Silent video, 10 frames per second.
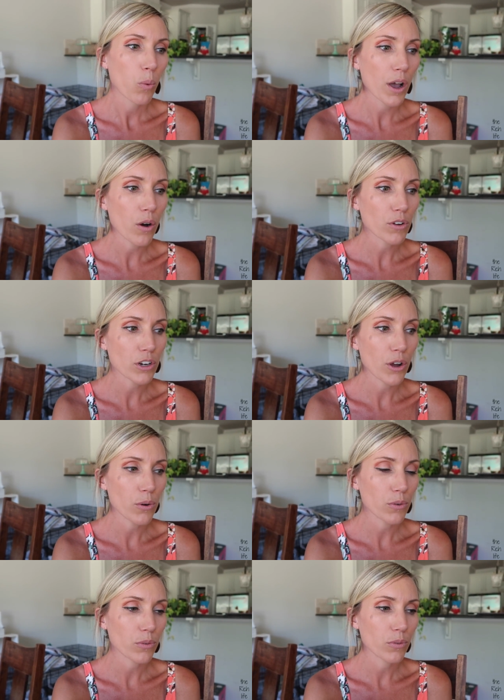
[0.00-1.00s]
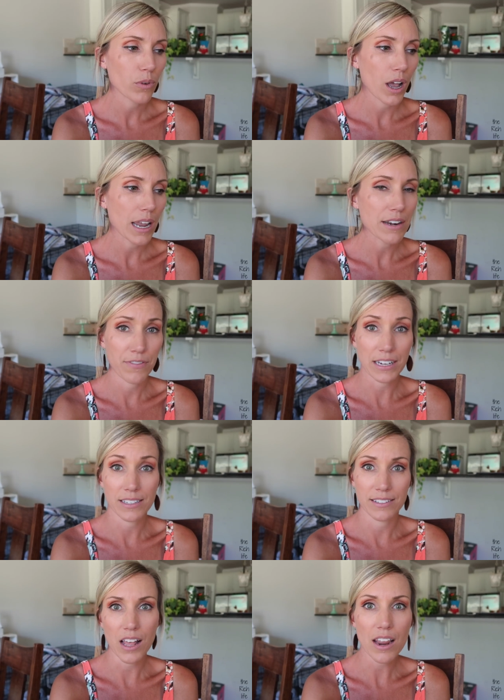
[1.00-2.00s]
well, you know, uh, it affects
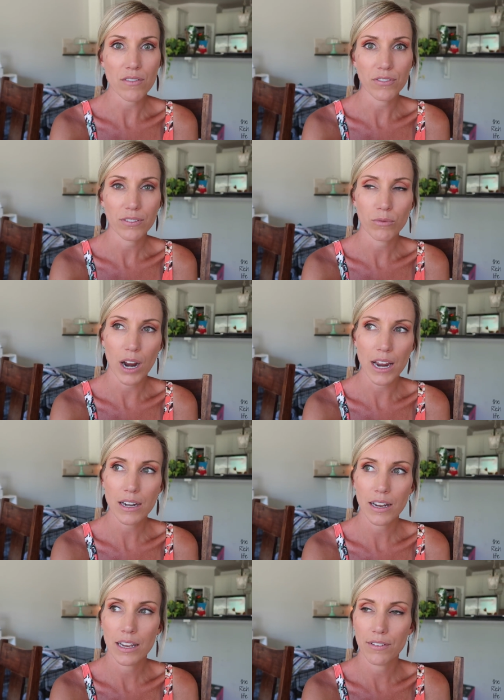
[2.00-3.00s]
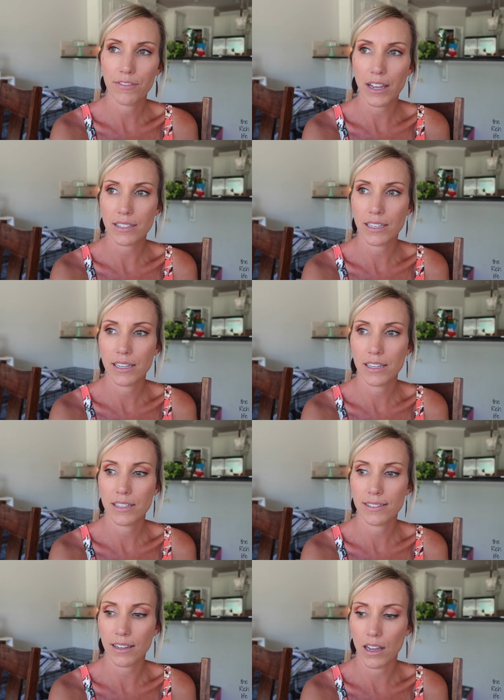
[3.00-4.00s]
his life, right? It affects
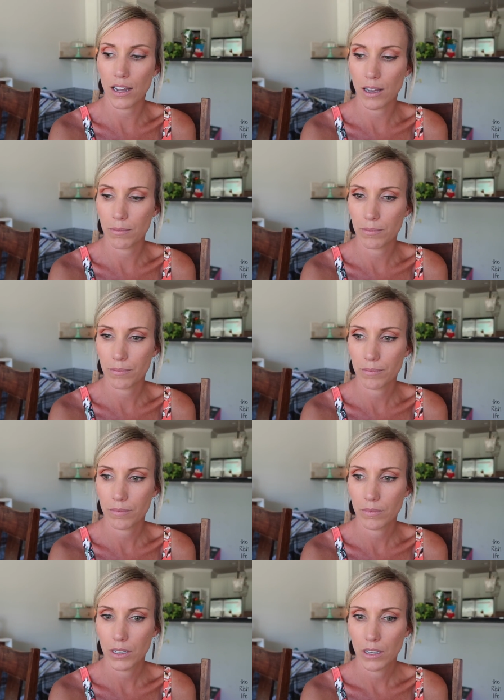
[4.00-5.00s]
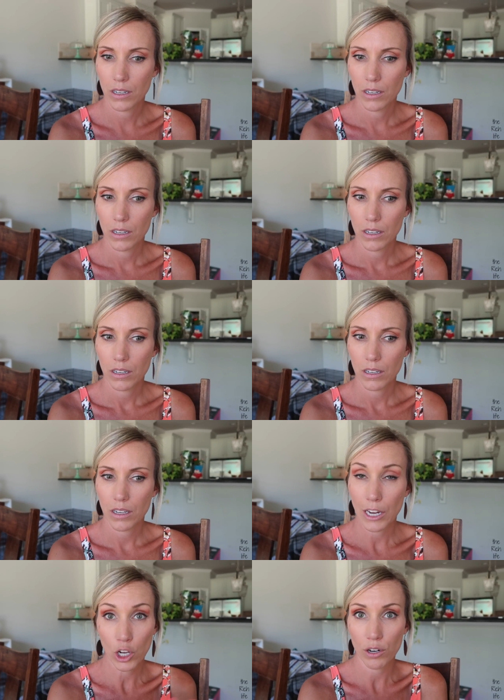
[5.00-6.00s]
his, um,
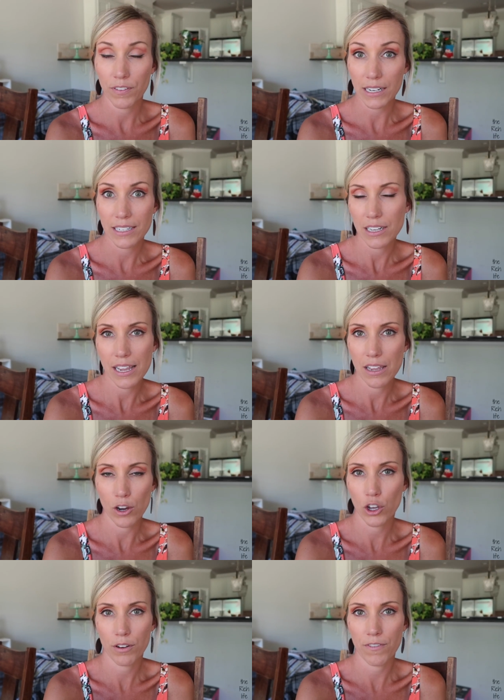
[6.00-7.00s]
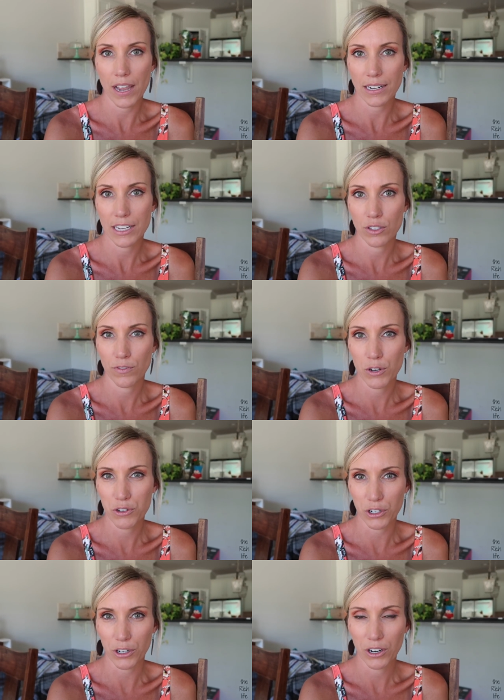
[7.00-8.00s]
it could affect it could affect his
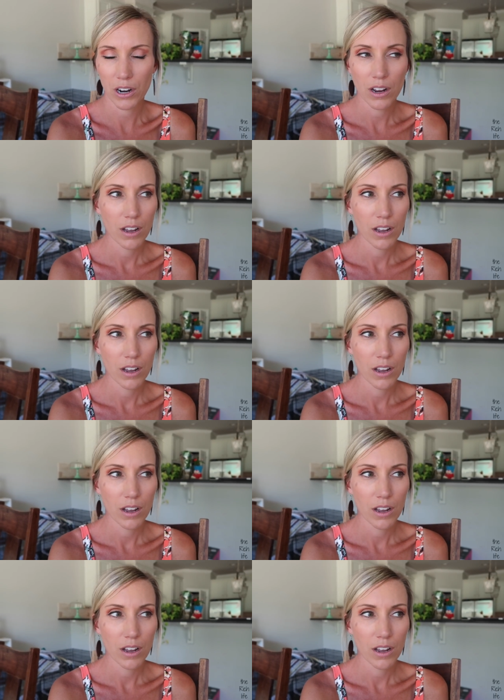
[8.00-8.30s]
future